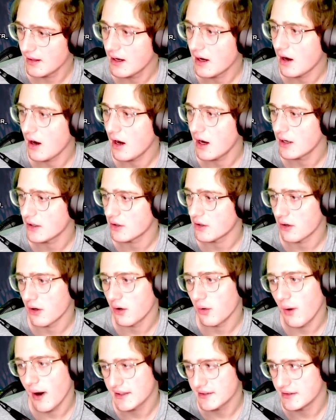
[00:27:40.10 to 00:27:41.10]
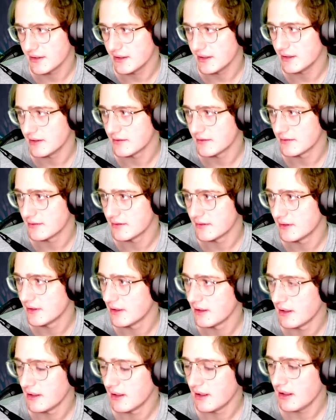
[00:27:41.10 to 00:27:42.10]
All right, Coco YT,
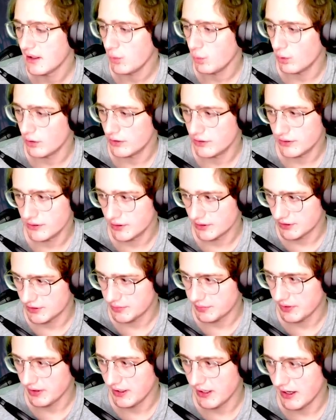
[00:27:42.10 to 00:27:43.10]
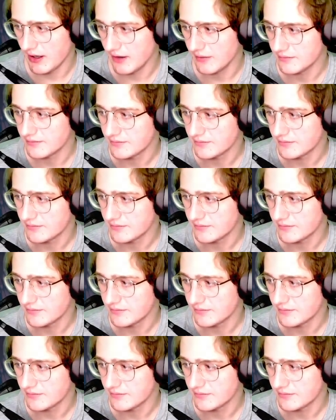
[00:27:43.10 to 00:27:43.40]
we'll do your spin now